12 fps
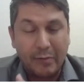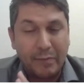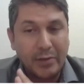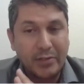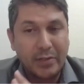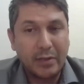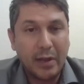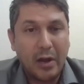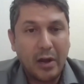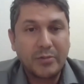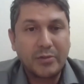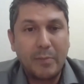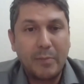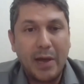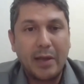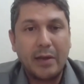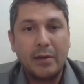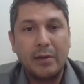the first thing that comes to
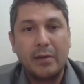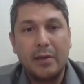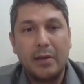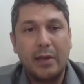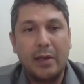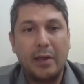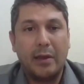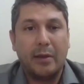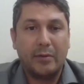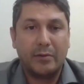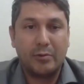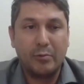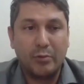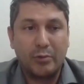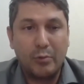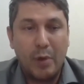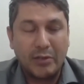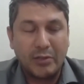mind
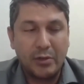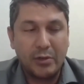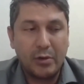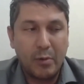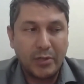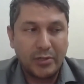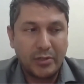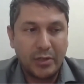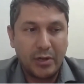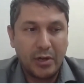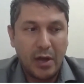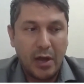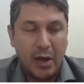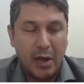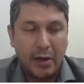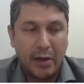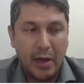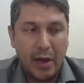to answer your question
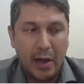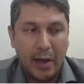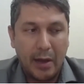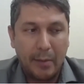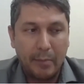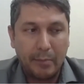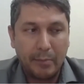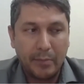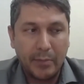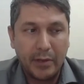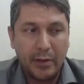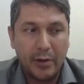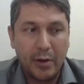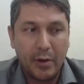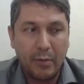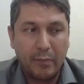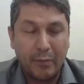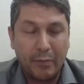on
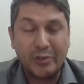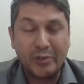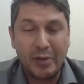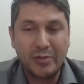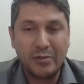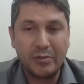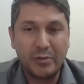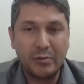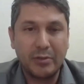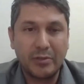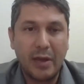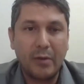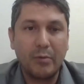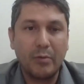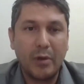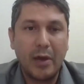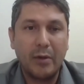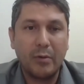for international students, how
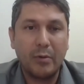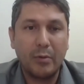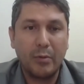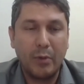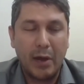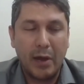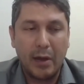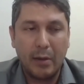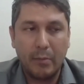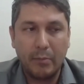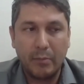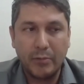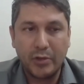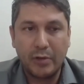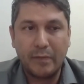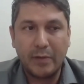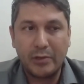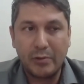to sort
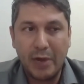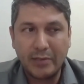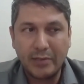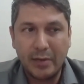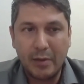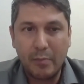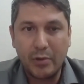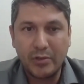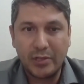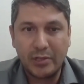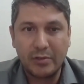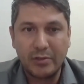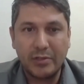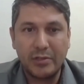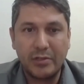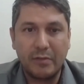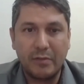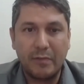of address and approach the
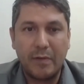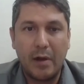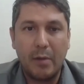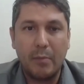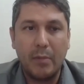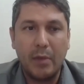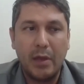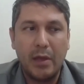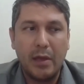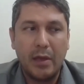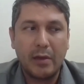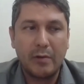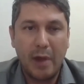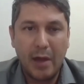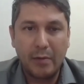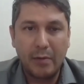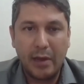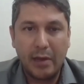transition from
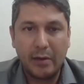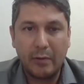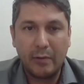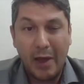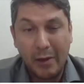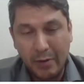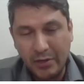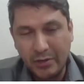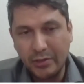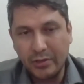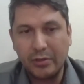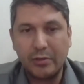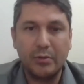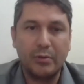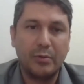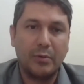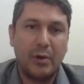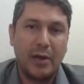graduation
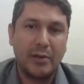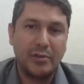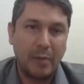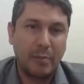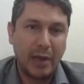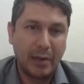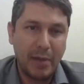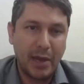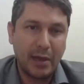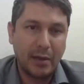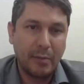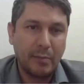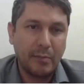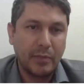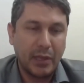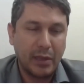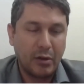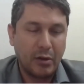to a job like mine
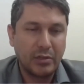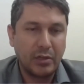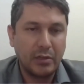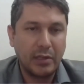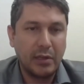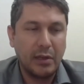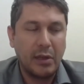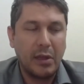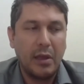in consulting,